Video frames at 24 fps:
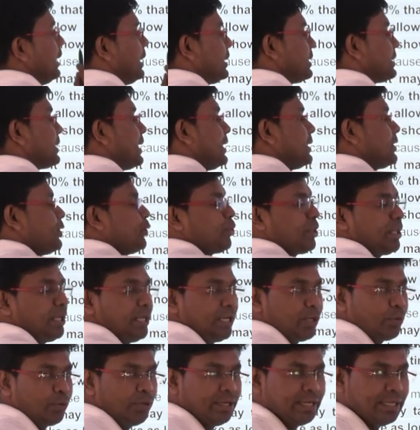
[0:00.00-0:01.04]
statutory
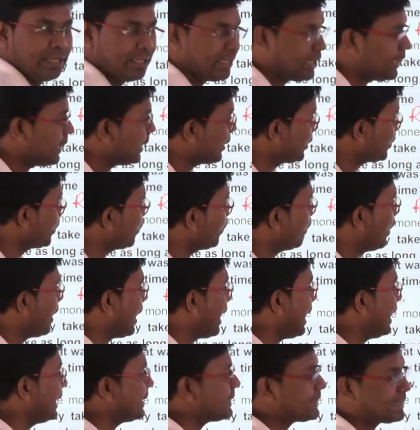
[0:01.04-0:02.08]
liquidity ratio
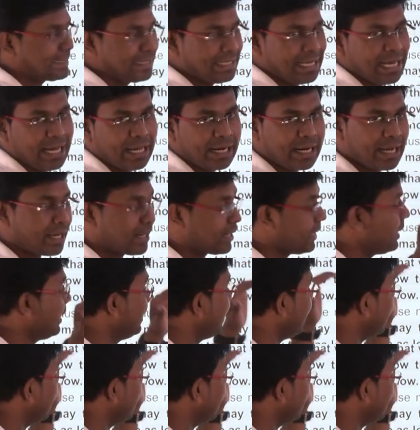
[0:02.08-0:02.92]
and CRR.